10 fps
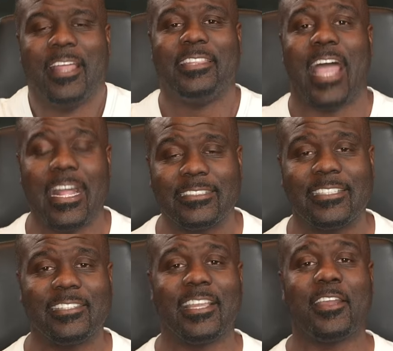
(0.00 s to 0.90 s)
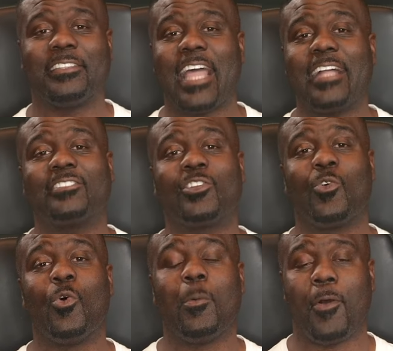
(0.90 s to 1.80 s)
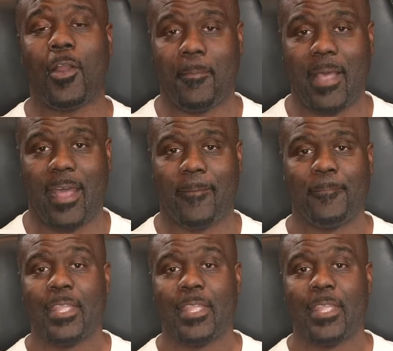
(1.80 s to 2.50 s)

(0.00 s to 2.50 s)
That's the thing, that's the cool part about it.